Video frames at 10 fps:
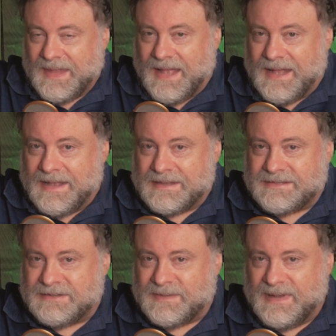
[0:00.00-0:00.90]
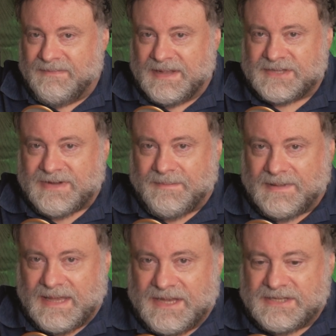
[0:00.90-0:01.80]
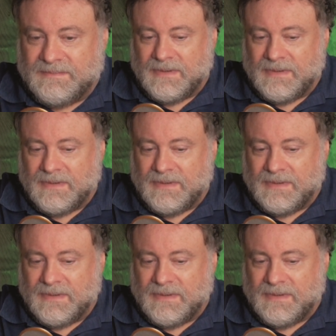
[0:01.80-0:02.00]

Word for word: Uh, so it's a bit of an extrapolation.